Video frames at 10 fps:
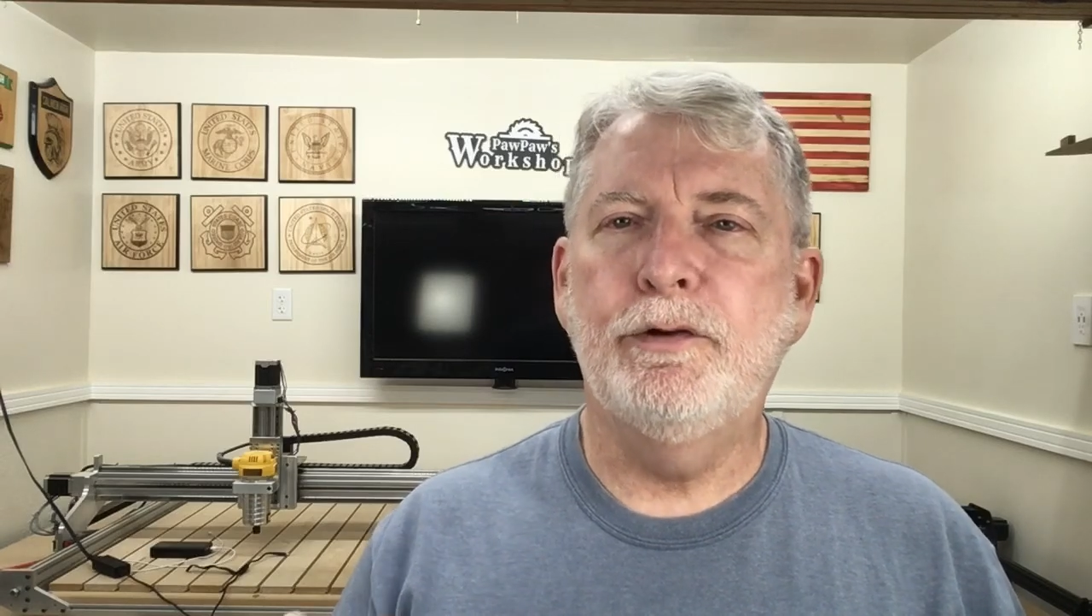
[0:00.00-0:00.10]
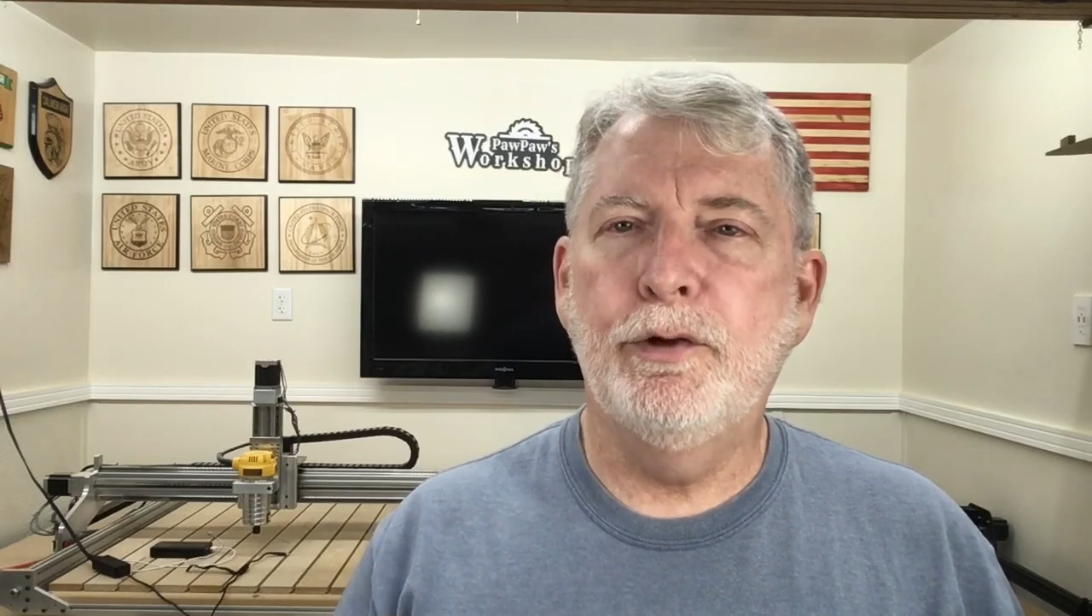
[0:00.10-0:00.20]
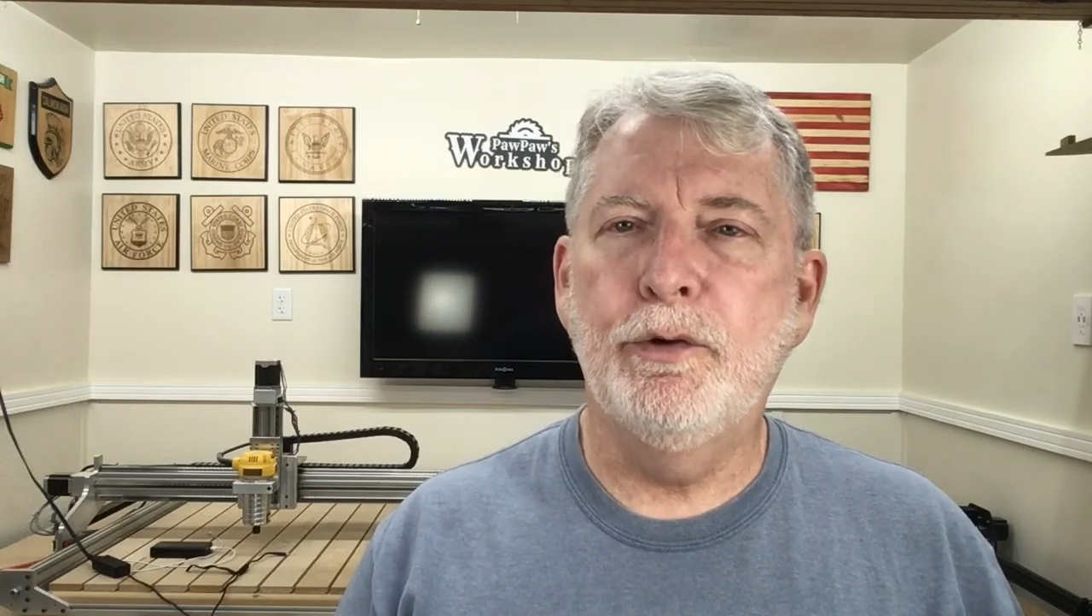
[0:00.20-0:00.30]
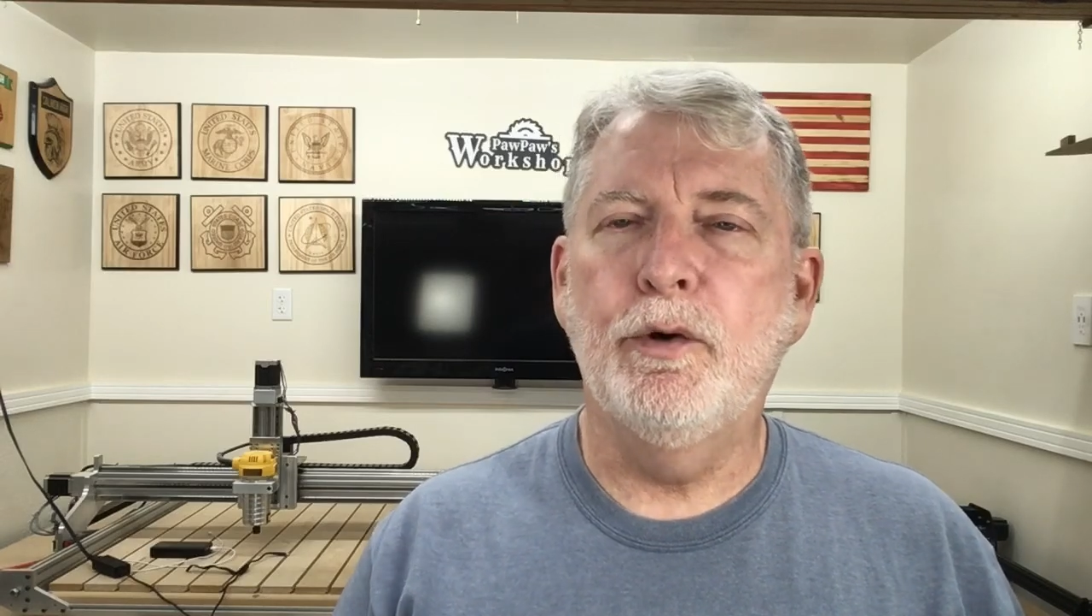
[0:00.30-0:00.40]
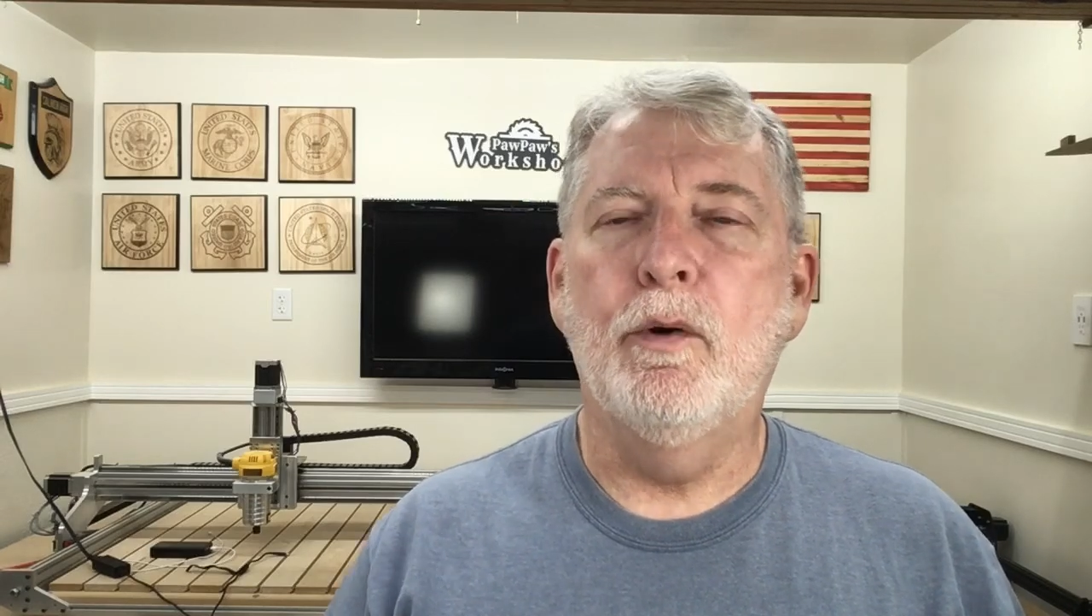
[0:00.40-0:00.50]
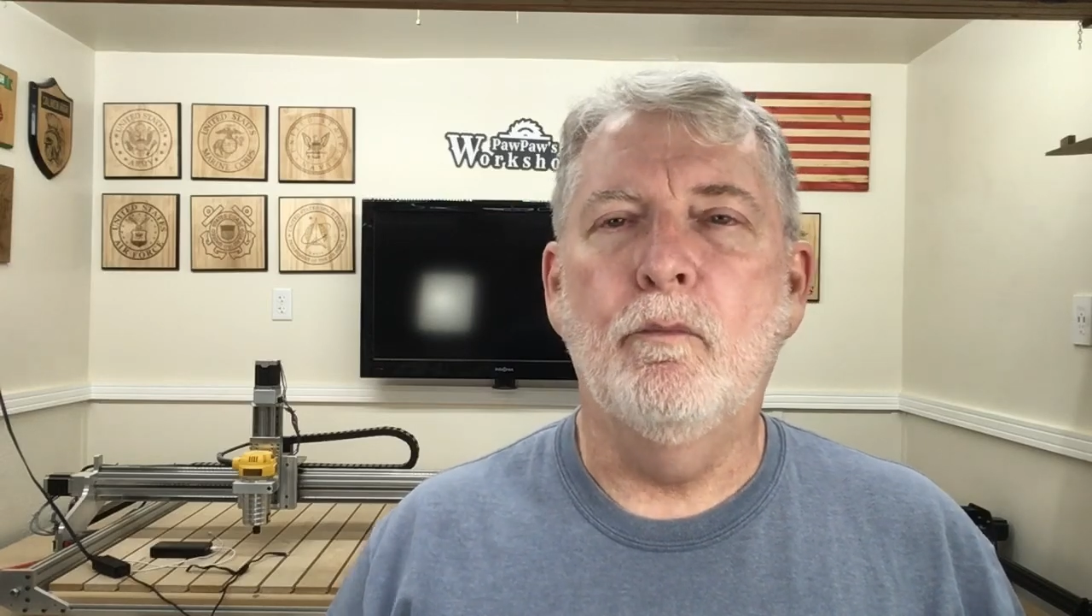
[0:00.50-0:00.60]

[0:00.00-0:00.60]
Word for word: to